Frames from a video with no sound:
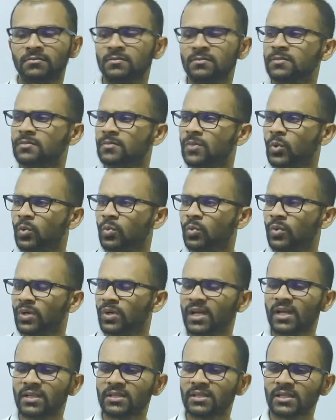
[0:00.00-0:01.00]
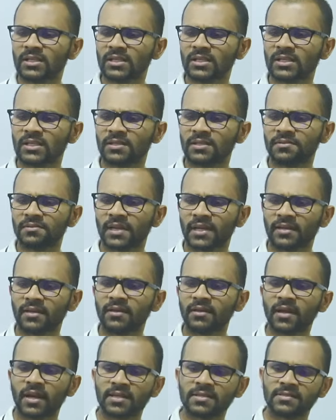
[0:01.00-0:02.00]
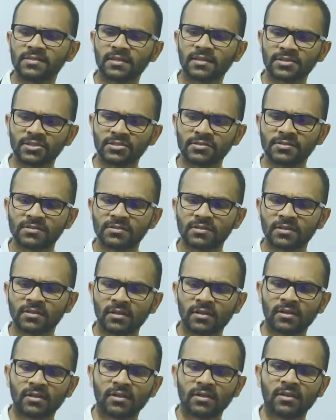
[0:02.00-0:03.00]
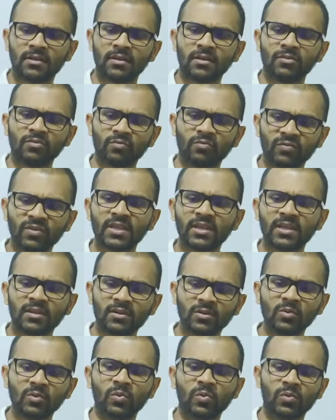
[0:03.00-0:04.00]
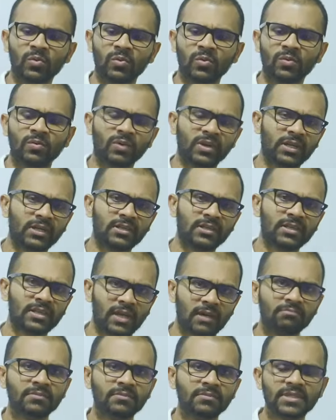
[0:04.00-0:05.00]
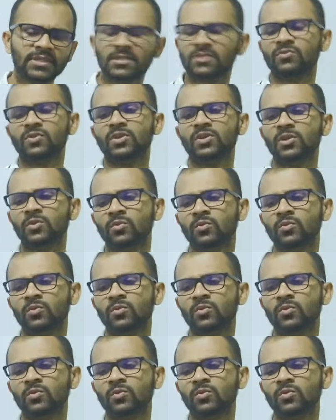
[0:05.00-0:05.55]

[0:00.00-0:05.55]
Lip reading: What are the categorizations we know? What are the numbers we know?